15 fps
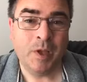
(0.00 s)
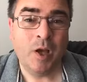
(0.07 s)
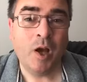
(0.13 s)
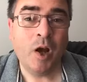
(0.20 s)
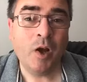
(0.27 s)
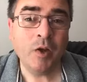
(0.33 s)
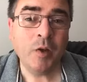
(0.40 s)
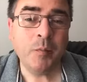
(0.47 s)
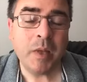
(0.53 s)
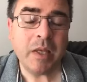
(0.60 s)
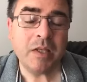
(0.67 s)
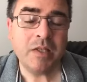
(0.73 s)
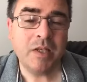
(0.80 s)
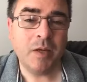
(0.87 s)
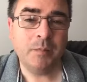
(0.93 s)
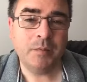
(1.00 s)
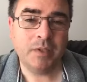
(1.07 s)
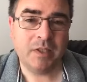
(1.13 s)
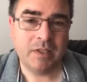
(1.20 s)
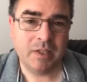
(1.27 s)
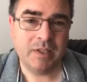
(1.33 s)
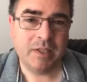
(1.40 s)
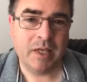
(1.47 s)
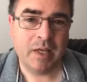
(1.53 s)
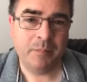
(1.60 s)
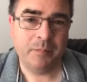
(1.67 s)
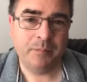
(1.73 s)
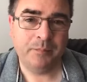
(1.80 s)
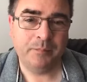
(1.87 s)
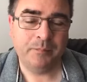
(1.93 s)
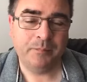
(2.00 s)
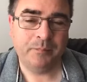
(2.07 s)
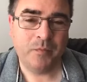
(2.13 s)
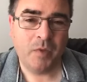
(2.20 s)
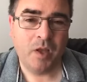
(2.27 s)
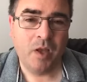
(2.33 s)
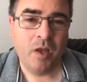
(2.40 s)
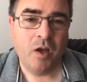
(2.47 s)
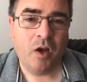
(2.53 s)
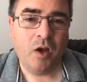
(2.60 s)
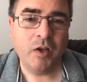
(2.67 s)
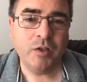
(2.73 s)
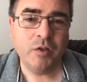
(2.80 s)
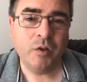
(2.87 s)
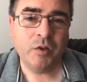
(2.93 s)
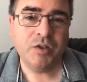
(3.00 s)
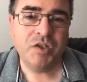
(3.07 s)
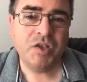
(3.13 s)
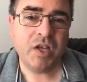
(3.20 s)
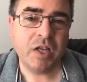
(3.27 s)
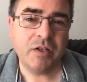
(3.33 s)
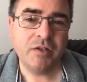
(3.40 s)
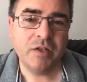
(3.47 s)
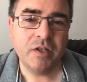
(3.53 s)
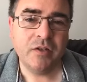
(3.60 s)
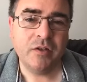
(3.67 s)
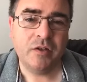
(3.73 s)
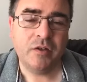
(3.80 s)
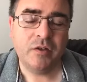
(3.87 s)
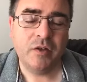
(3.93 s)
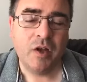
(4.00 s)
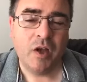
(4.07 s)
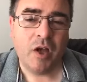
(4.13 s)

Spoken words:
How are you being shaped at this time? How is God changing you